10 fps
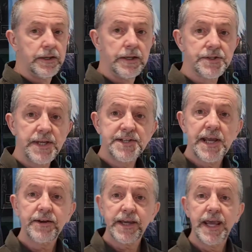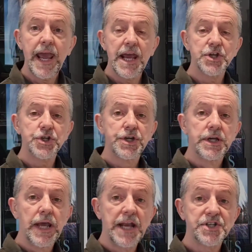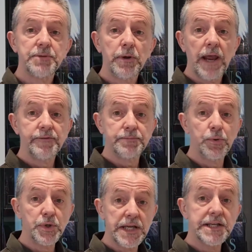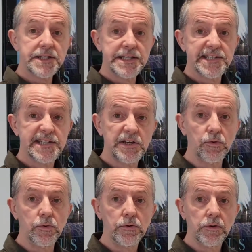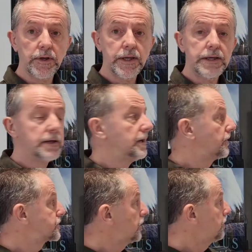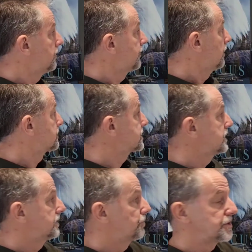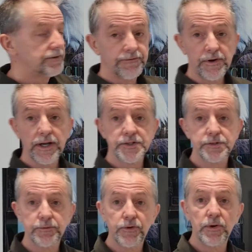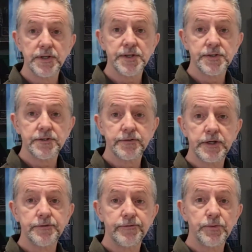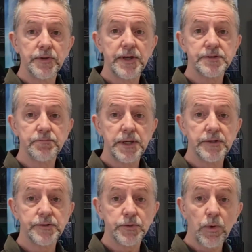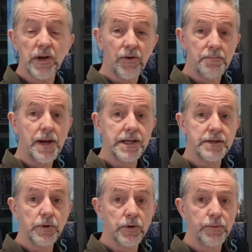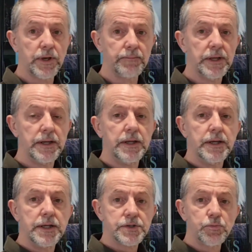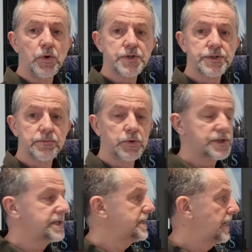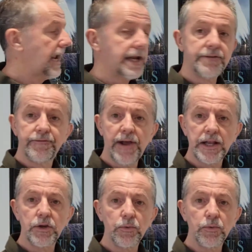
So that's our cash actually we're having to put into this deal, okay? On top of, obviously, the bridging finance that we've got in this instance of £140,000. So it's quite a lot of money we've got to put in. So what's the end value?